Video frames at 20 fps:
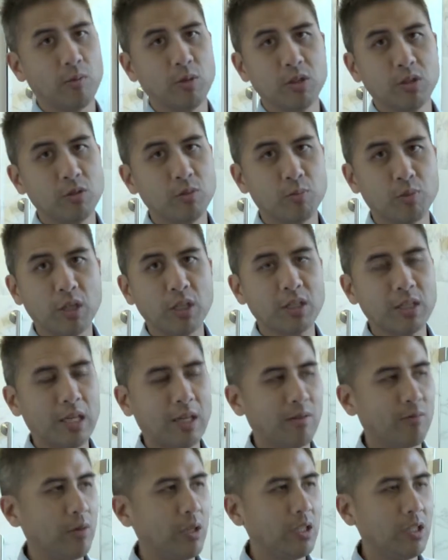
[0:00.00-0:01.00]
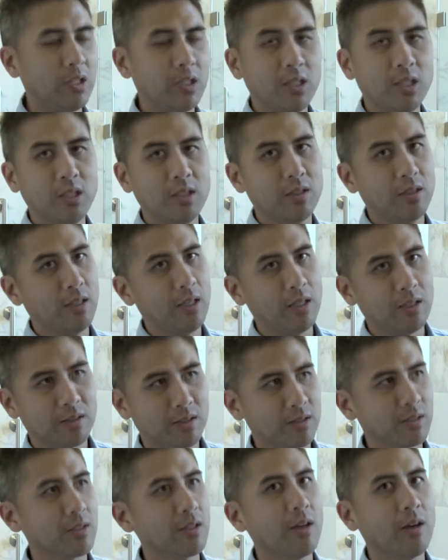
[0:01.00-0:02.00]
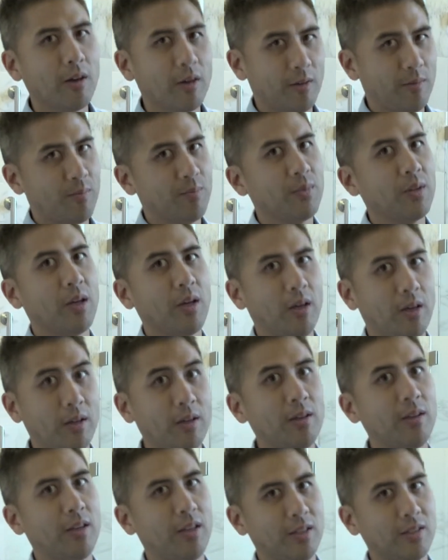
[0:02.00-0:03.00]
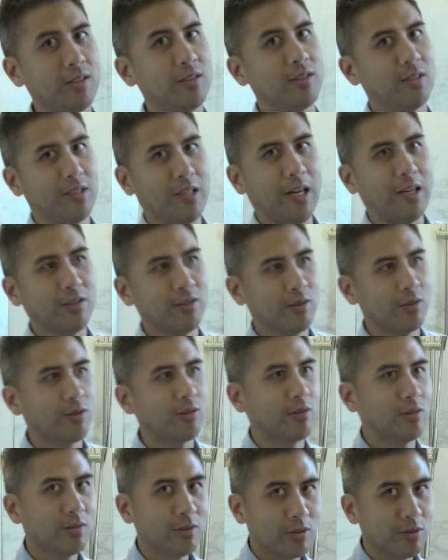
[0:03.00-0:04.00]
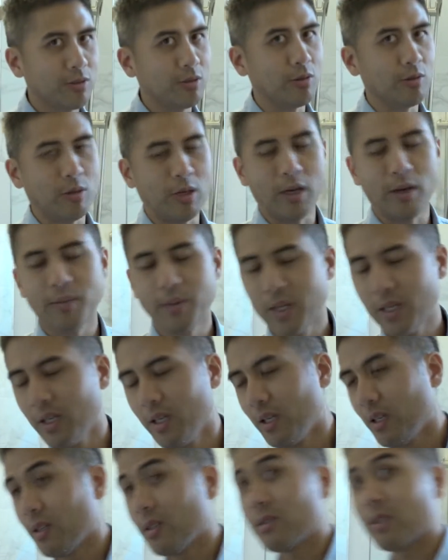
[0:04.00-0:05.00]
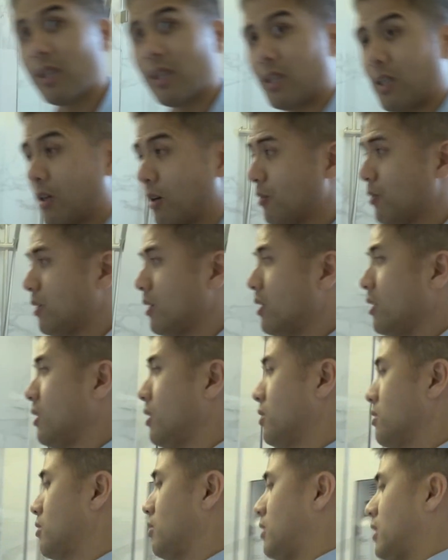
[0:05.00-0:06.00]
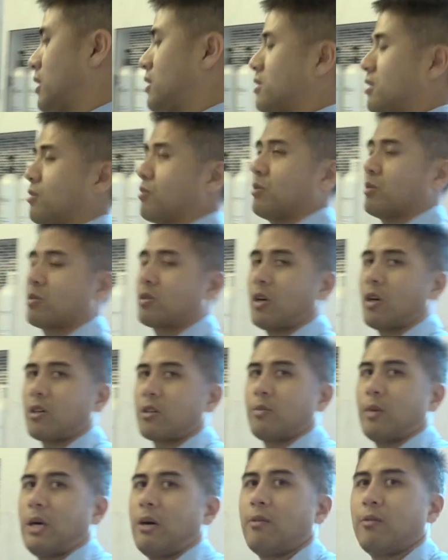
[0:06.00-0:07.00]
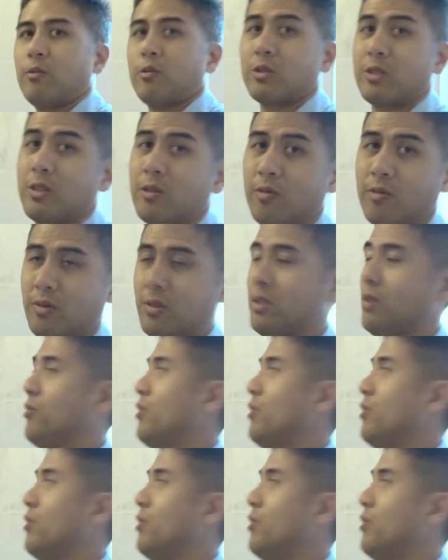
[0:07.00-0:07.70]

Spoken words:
once you break that radiant heat, it's a disaster to take care of. So the next thing we talked about was the